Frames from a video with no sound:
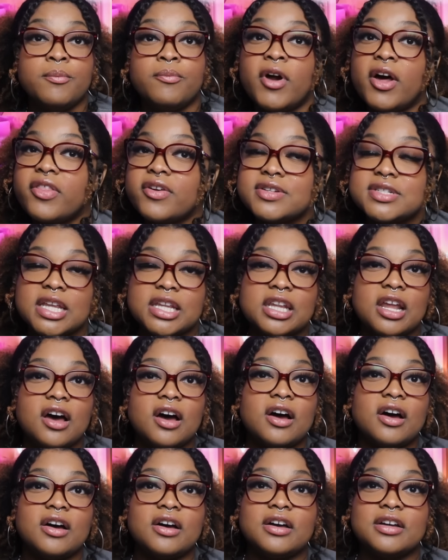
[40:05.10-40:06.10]

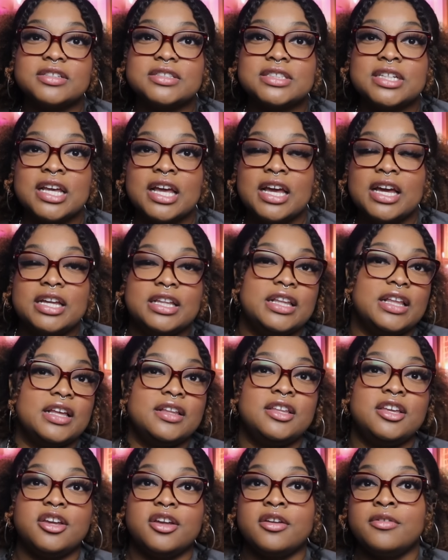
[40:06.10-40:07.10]
brothers-in-laws,
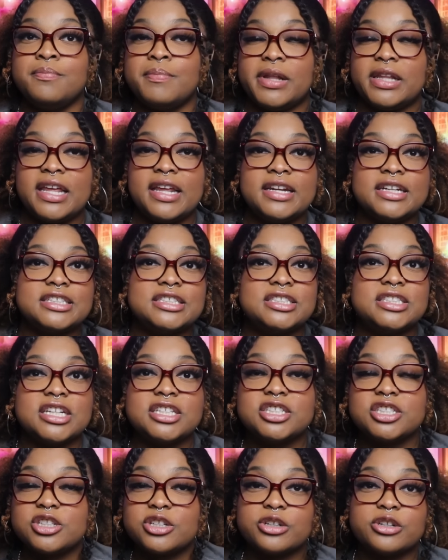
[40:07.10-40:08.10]
Melinda's
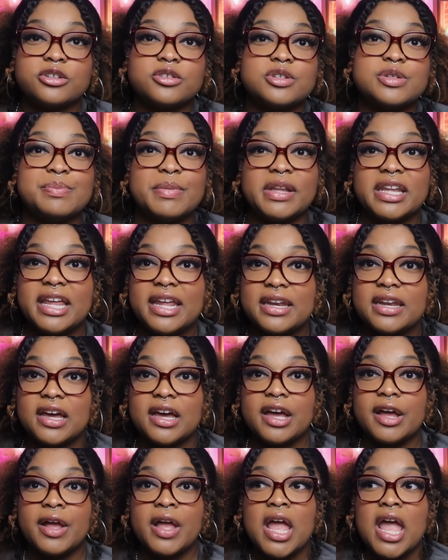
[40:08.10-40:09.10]
sisters,
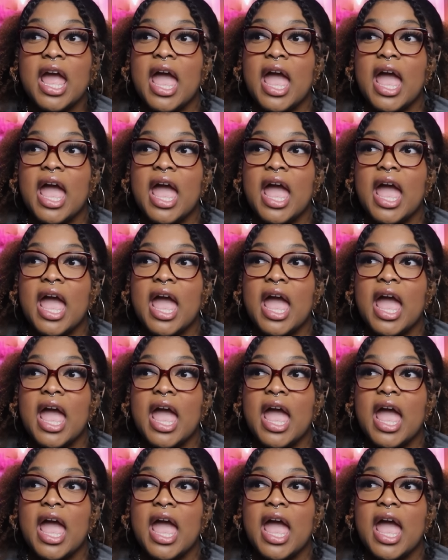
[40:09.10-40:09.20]
Melinda,